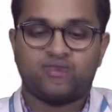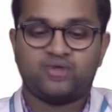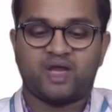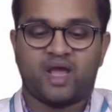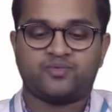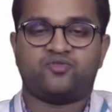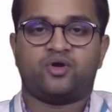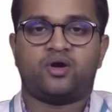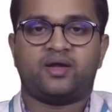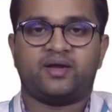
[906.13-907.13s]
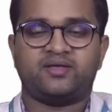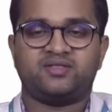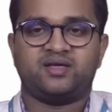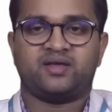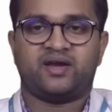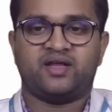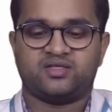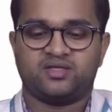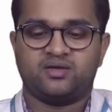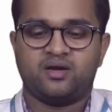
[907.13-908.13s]
two types of non-ionizing
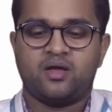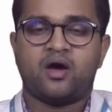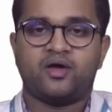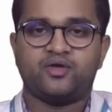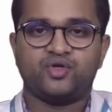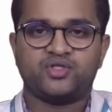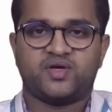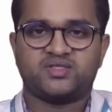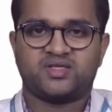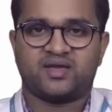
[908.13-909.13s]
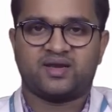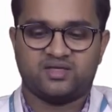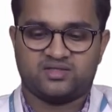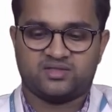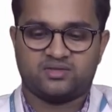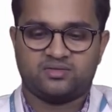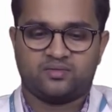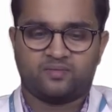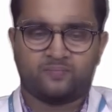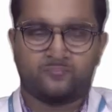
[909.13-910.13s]
radiation are used for sterilization.
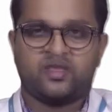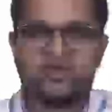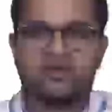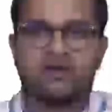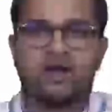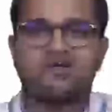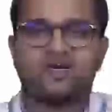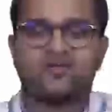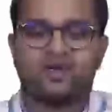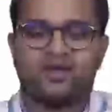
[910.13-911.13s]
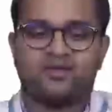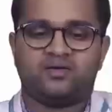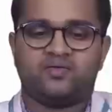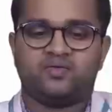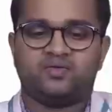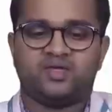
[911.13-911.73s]
They are ultraviolet.